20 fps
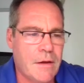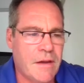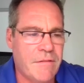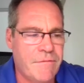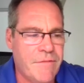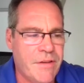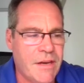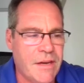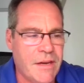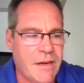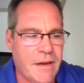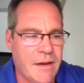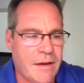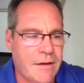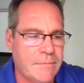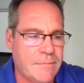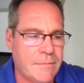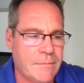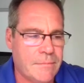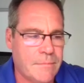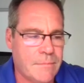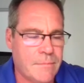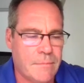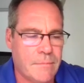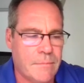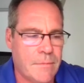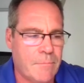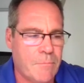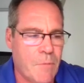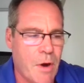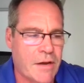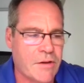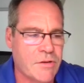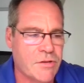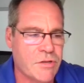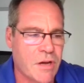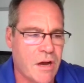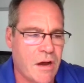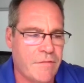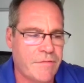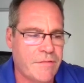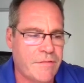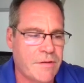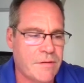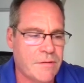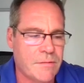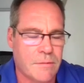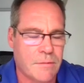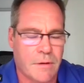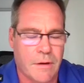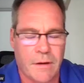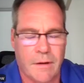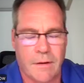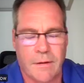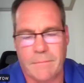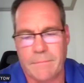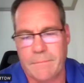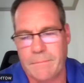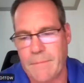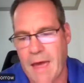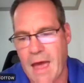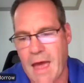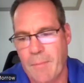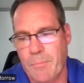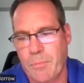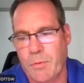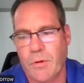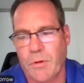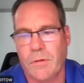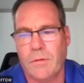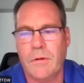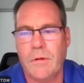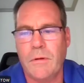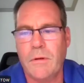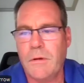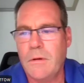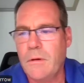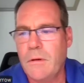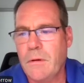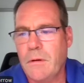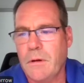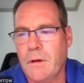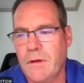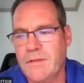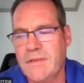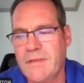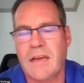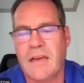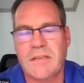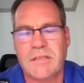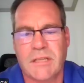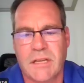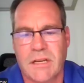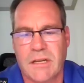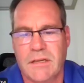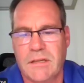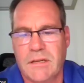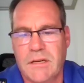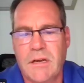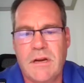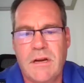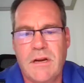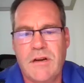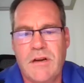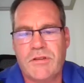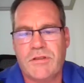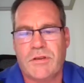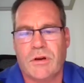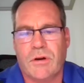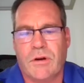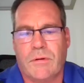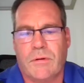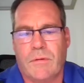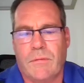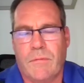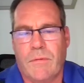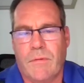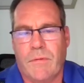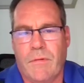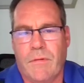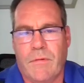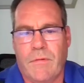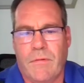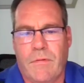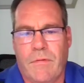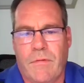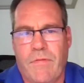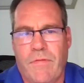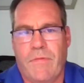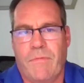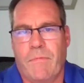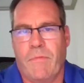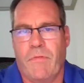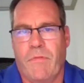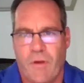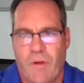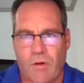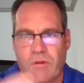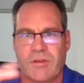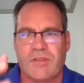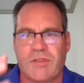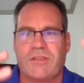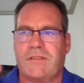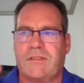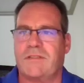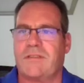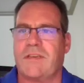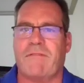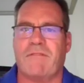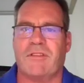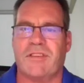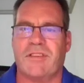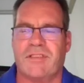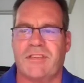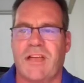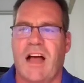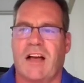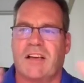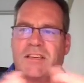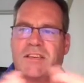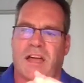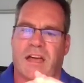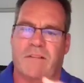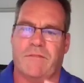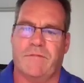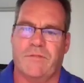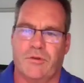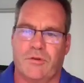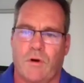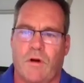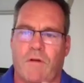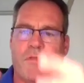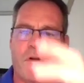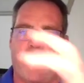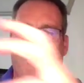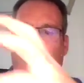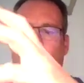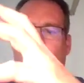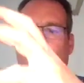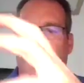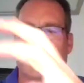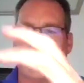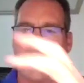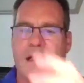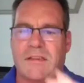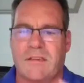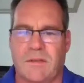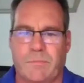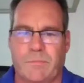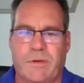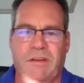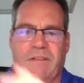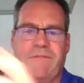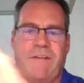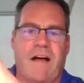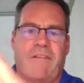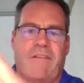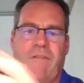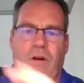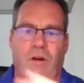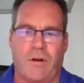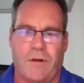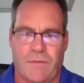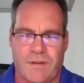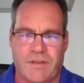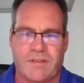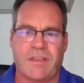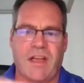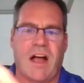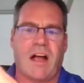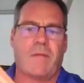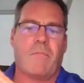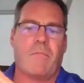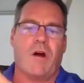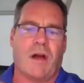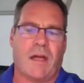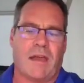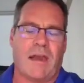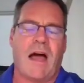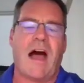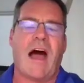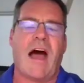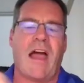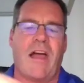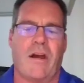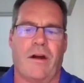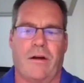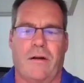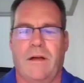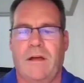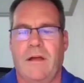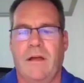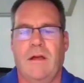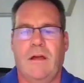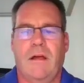Nvidia, Microsoft, Apple, Tesla. So those seven stocks kind of drove the whole S&P 500, the stock market, higher.